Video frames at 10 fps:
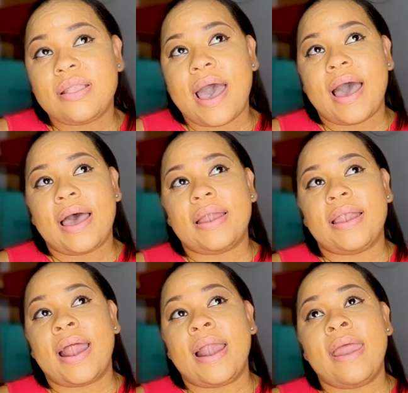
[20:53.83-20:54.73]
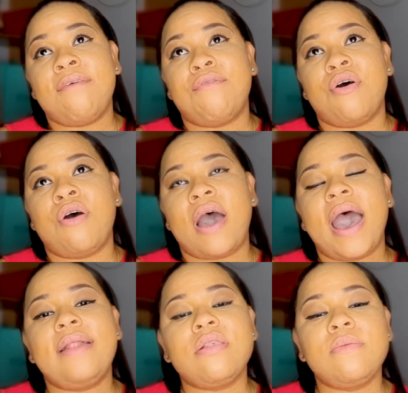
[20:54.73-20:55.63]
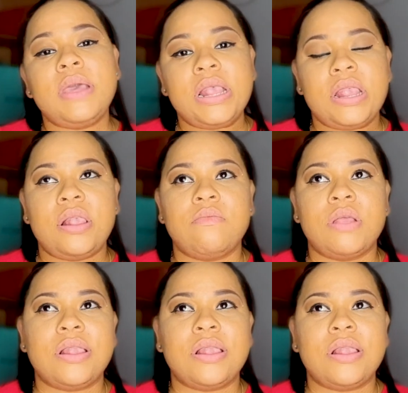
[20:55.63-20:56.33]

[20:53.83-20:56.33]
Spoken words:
and I had some issues with